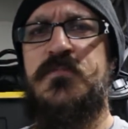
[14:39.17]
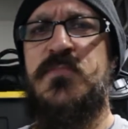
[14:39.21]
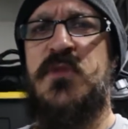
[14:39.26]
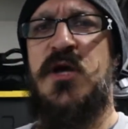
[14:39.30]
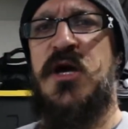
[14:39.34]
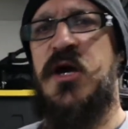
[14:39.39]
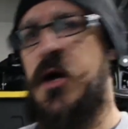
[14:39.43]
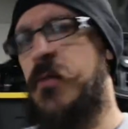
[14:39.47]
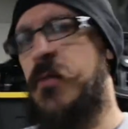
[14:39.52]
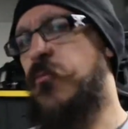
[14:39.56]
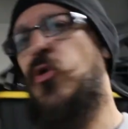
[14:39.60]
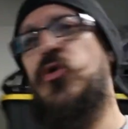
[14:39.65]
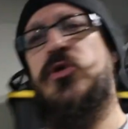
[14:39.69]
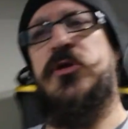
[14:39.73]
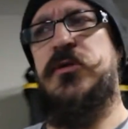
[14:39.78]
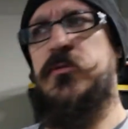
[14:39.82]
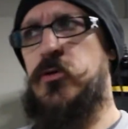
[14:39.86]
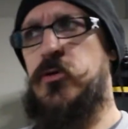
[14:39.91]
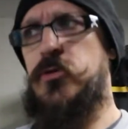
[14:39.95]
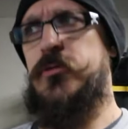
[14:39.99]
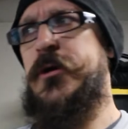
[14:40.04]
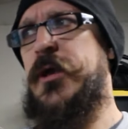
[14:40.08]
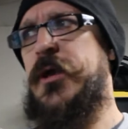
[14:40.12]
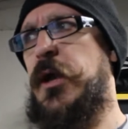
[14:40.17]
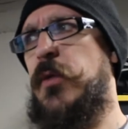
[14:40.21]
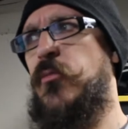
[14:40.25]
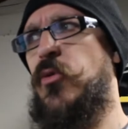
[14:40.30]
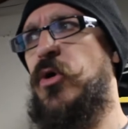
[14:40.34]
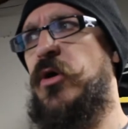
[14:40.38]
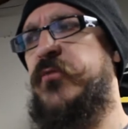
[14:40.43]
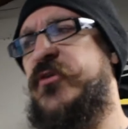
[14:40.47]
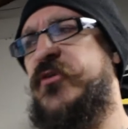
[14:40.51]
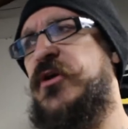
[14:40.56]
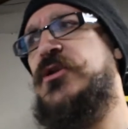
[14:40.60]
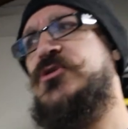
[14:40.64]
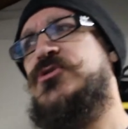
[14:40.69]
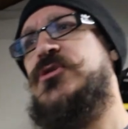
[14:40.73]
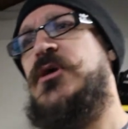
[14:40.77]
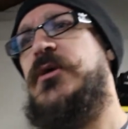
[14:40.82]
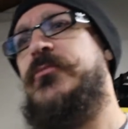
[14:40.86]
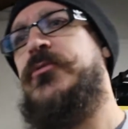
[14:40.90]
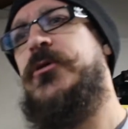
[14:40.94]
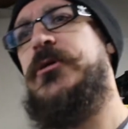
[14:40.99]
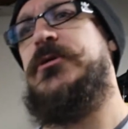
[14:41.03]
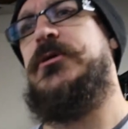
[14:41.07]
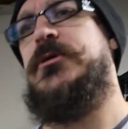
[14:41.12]
I'm holding my own camera, I've got a
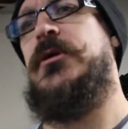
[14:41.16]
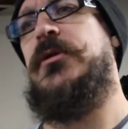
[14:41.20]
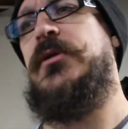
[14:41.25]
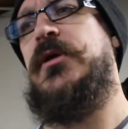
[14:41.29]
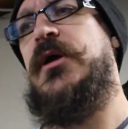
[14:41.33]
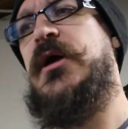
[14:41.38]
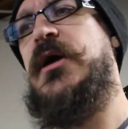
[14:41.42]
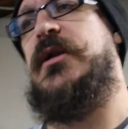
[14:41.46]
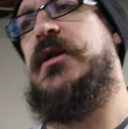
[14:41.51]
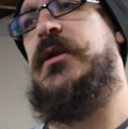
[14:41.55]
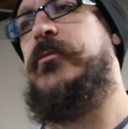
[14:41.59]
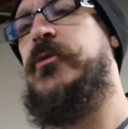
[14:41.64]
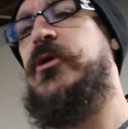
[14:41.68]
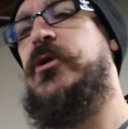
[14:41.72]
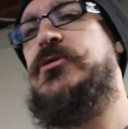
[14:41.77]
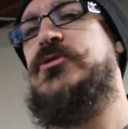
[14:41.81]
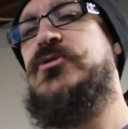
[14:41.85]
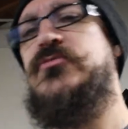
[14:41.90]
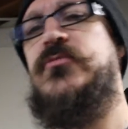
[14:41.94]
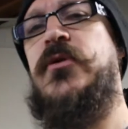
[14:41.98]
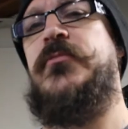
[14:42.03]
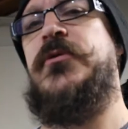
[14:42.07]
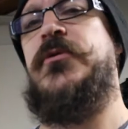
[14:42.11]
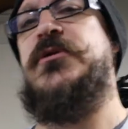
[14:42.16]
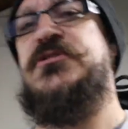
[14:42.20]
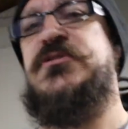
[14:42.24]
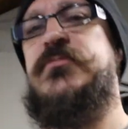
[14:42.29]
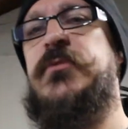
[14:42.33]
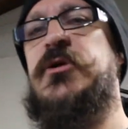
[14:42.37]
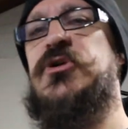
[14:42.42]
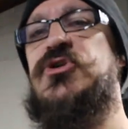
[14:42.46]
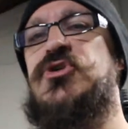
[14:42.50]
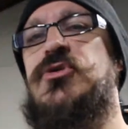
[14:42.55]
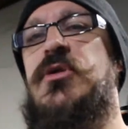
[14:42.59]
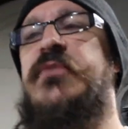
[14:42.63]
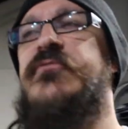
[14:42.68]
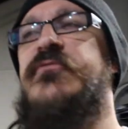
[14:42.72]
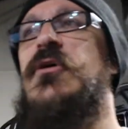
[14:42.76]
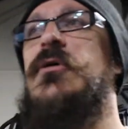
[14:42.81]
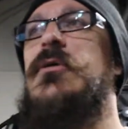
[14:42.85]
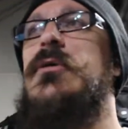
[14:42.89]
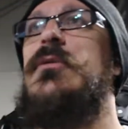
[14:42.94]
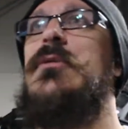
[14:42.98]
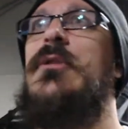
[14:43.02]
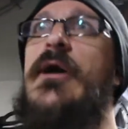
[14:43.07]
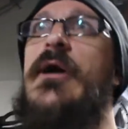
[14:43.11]
tripod and all that, and I'm going to do my best to make sure that I've got
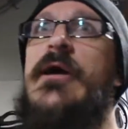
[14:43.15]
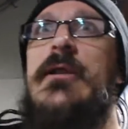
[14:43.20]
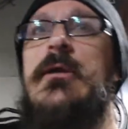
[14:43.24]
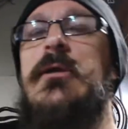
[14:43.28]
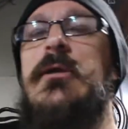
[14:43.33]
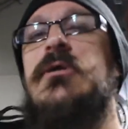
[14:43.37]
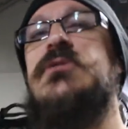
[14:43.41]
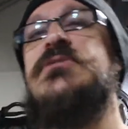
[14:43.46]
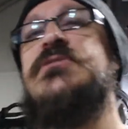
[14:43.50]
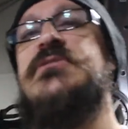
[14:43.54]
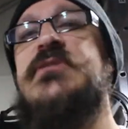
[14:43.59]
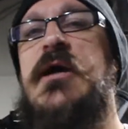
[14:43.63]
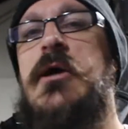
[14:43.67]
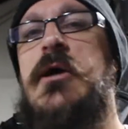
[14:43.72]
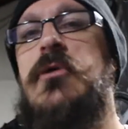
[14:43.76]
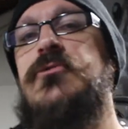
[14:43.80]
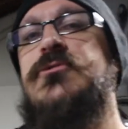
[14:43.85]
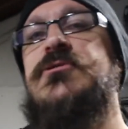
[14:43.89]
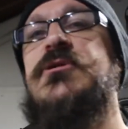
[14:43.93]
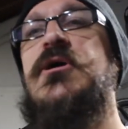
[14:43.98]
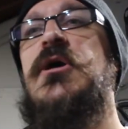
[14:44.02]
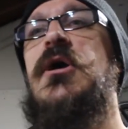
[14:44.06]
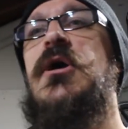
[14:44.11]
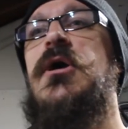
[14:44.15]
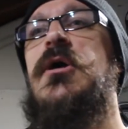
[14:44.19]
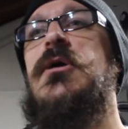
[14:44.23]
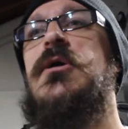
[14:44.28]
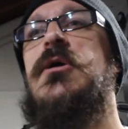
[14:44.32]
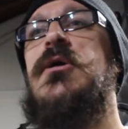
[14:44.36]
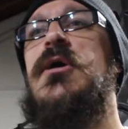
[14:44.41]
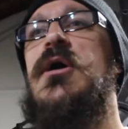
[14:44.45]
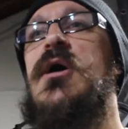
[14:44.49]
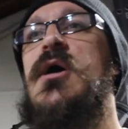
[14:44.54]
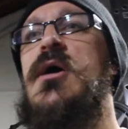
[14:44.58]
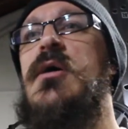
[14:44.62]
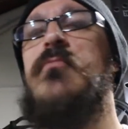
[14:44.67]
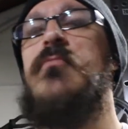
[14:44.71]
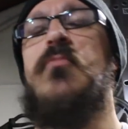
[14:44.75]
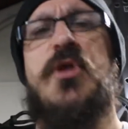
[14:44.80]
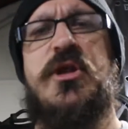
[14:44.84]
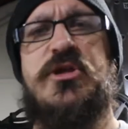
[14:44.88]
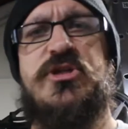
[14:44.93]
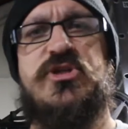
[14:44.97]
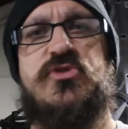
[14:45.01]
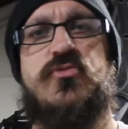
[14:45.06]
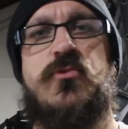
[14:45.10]
good lighting, good sound.
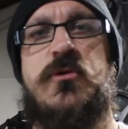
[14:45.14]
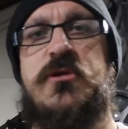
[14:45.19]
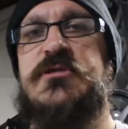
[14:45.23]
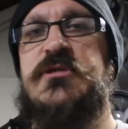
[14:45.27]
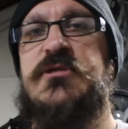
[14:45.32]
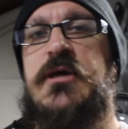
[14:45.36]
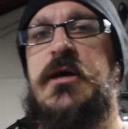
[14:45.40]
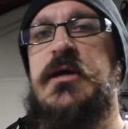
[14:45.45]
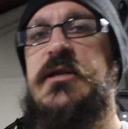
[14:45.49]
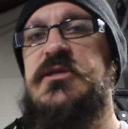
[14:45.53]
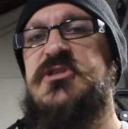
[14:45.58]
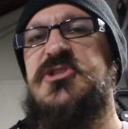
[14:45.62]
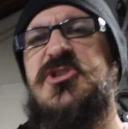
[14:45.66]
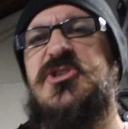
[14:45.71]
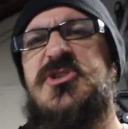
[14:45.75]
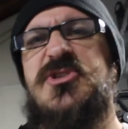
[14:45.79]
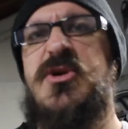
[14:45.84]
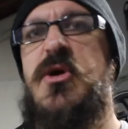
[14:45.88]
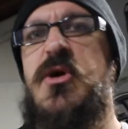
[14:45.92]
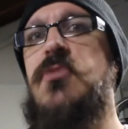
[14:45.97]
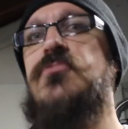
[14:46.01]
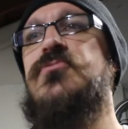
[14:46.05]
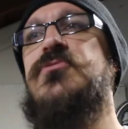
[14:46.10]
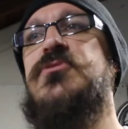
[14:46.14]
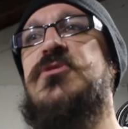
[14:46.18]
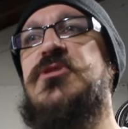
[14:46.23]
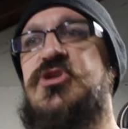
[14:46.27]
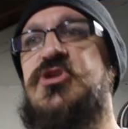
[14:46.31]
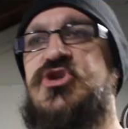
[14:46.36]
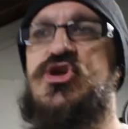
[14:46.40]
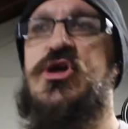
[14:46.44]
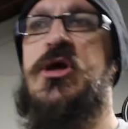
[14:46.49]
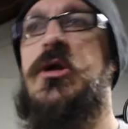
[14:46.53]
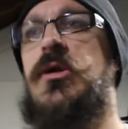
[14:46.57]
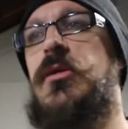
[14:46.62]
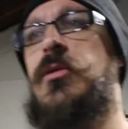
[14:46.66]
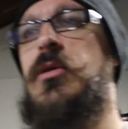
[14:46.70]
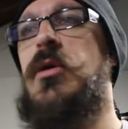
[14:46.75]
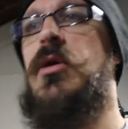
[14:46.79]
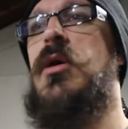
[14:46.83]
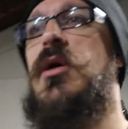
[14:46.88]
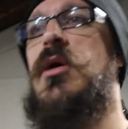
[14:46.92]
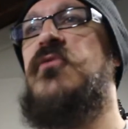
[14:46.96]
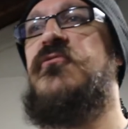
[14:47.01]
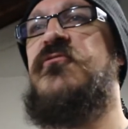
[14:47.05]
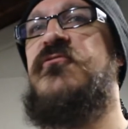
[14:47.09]
But I just wanted to kind of start the channel
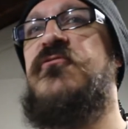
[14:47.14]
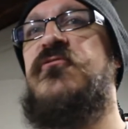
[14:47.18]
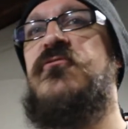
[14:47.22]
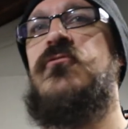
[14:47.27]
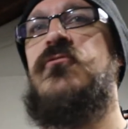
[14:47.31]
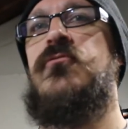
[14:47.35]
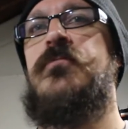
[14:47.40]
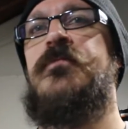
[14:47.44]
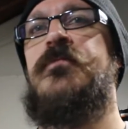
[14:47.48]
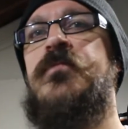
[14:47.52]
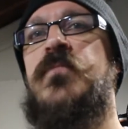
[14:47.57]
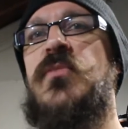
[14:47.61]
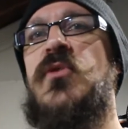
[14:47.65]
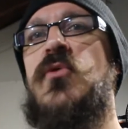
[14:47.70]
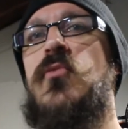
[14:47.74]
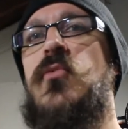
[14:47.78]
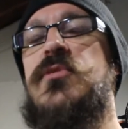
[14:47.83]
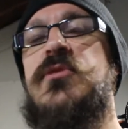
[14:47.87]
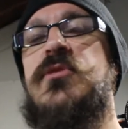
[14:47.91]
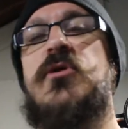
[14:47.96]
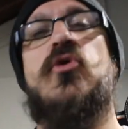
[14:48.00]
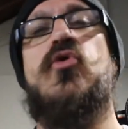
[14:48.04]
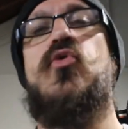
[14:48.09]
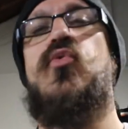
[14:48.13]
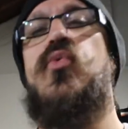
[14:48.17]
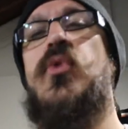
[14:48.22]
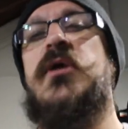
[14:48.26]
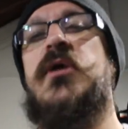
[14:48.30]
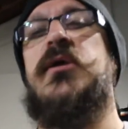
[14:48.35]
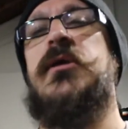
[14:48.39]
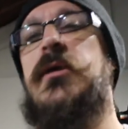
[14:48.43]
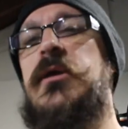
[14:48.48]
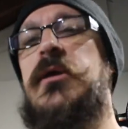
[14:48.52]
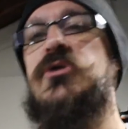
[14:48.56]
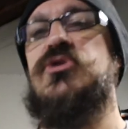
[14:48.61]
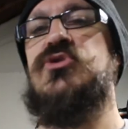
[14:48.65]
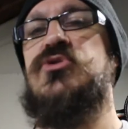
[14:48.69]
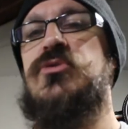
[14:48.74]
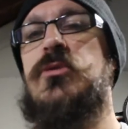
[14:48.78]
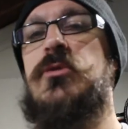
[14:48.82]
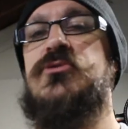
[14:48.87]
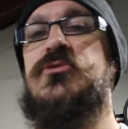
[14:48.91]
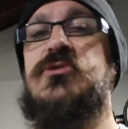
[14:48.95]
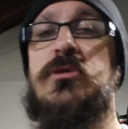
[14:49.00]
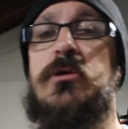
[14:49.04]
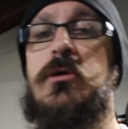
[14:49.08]
off with a quick
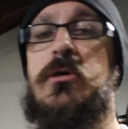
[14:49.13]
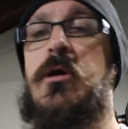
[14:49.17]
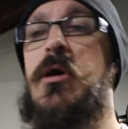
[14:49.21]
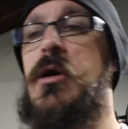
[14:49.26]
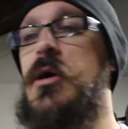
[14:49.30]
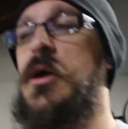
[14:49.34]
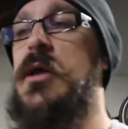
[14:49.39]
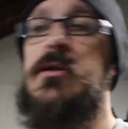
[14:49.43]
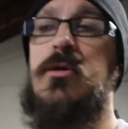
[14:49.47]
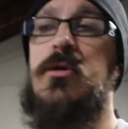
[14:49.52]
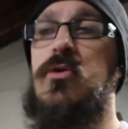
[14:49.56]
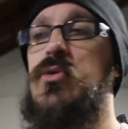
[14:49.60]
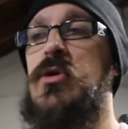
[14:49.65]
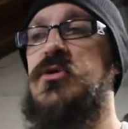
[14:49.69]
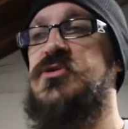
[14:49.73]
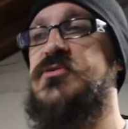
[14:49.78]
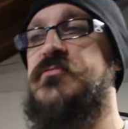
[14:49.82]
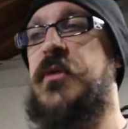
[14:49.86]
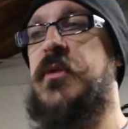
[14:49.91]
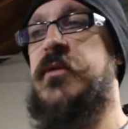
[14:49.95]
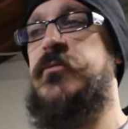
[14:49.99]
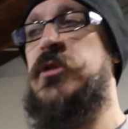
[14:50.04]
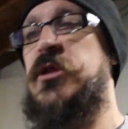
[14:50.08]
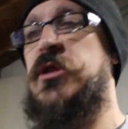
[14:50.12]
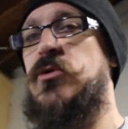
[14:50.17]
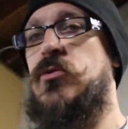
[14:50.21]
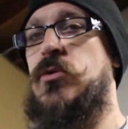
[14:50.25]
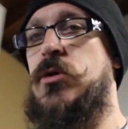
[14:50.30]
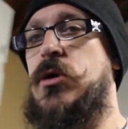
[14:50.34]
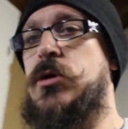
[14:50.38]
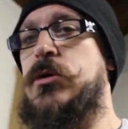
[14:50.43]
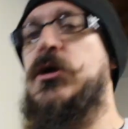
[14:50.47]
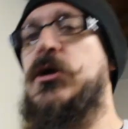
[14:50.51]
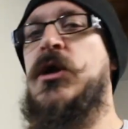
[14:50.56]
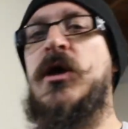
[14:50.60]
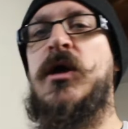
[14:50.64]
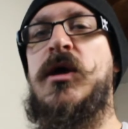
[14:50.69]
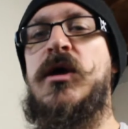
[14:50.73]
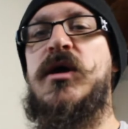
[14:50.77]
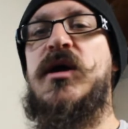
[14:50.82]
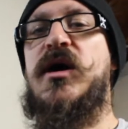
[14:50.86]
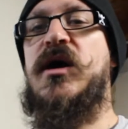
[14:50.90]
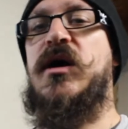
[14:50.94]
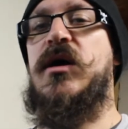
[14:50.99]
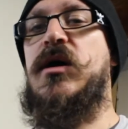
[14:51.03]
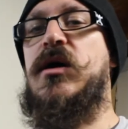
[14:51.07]
intro to the car. And who knows, maybe later on,
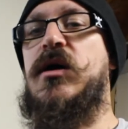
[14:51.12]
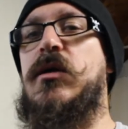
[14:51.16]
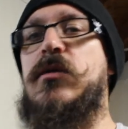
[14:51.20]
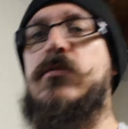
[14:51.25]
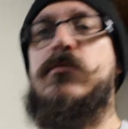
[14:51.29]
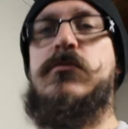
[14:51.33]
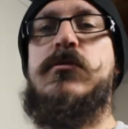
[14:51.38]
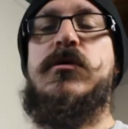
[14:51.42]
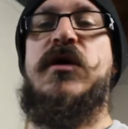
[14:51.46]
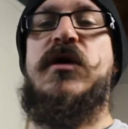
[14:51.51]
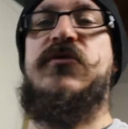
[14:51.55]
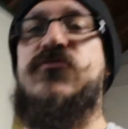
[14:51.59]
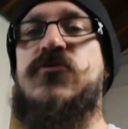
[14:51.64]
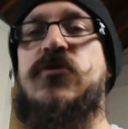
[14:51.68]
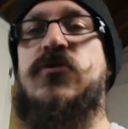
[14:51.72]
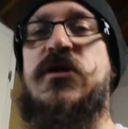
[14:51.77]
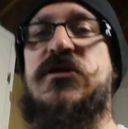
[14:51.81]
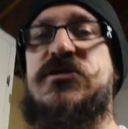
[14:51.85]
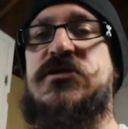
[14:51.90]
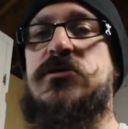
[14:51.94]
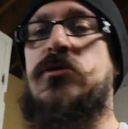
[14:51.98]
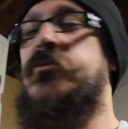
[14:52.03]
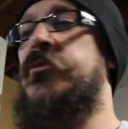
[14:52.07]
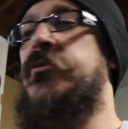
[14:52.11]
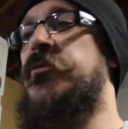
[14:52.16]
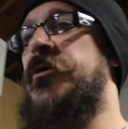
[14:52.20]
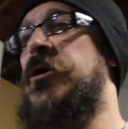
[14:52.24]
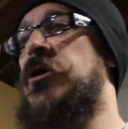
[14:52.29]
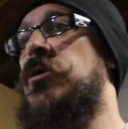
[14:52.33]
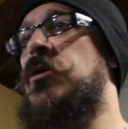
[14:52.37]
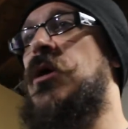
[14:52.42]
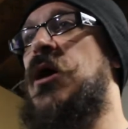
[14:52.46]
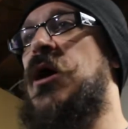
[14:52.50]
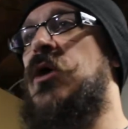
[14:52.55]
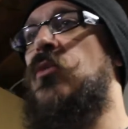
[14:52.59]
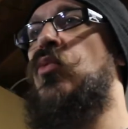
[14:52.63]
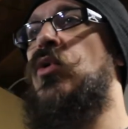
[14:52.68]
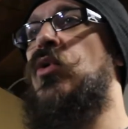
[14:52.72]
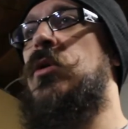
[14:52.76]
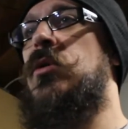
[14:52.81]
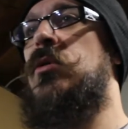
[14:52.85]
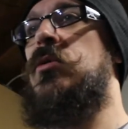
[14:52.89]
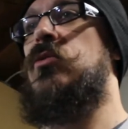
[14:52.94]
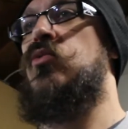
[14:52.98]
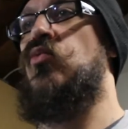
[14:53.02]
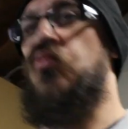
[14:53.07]
after it gets a little bit better, I
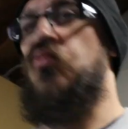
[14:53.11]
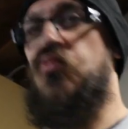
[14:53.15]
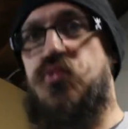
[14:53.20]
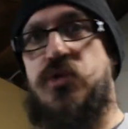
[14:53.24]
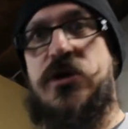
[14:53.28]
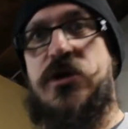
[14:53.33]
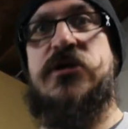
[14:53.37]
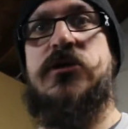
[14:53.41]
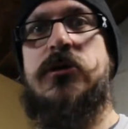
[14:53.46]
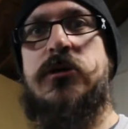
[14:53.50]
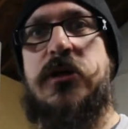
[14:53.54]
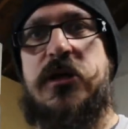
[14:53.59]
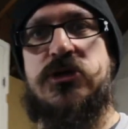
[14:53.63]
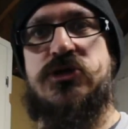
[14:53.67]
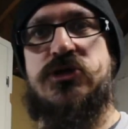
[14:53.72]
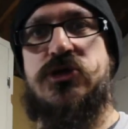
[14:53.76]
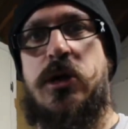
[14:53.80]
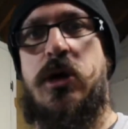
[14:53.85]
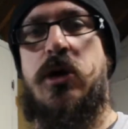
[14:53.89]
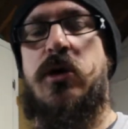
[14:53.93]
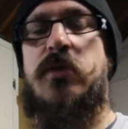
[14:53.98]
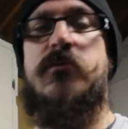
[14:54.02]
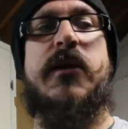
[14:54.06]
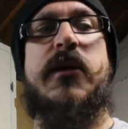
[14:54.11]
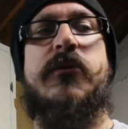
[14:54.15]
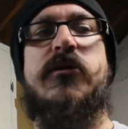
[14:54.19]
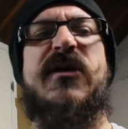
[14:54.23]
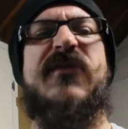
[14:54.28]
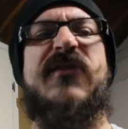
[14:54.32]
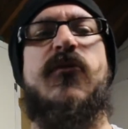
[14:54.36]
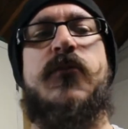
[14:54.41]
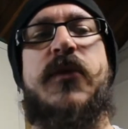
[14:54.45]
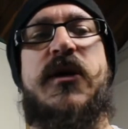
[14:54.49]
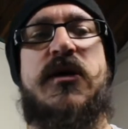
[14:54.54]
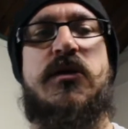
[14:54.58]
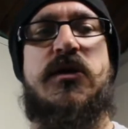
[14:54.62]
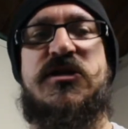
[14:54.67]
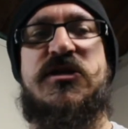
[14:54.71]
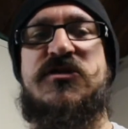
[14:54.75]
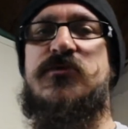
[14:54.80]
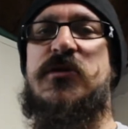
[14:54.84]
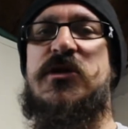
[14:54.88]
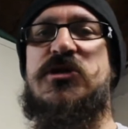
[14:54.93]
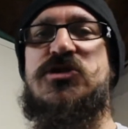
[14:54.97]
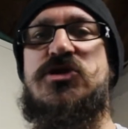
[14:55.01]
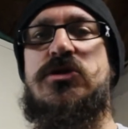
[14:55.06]
will redo the intro and maybe give a better
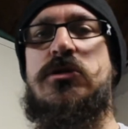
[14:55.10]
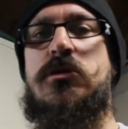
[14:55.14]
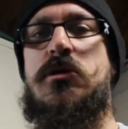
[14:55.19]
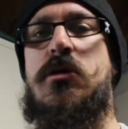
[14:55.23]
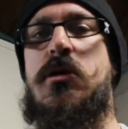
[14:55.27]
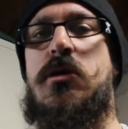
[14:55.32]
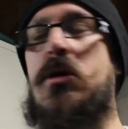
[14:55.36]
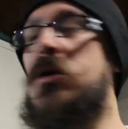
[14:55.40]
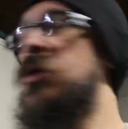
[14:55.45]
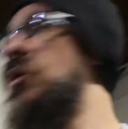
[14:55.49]
explanation of the car.